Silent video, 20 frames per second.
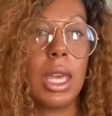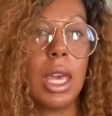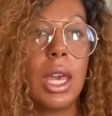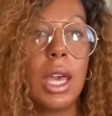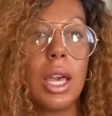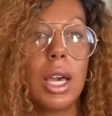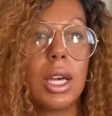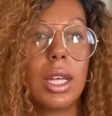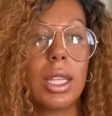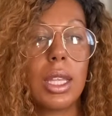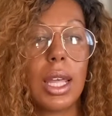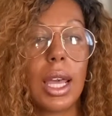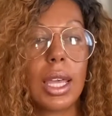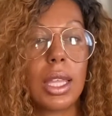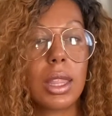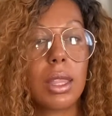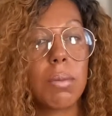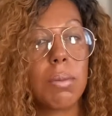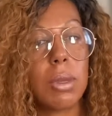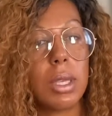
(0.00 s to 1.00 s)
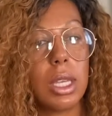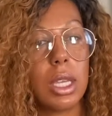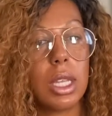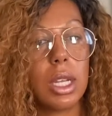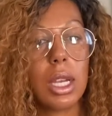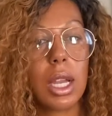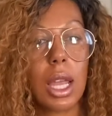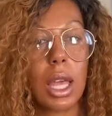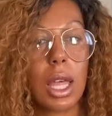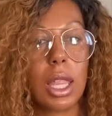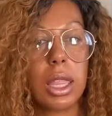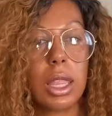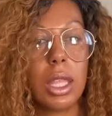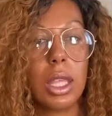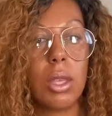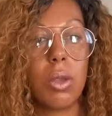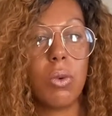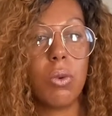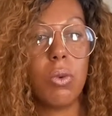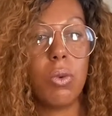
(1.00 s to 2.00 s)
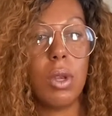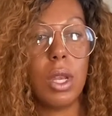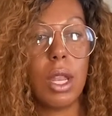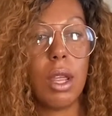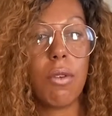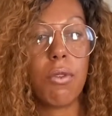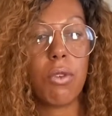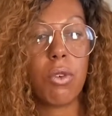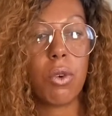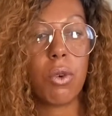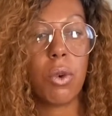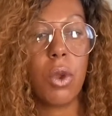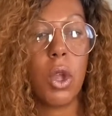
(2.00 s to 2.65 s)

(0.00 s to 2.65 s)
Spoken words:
Unlike the beginner athlete who never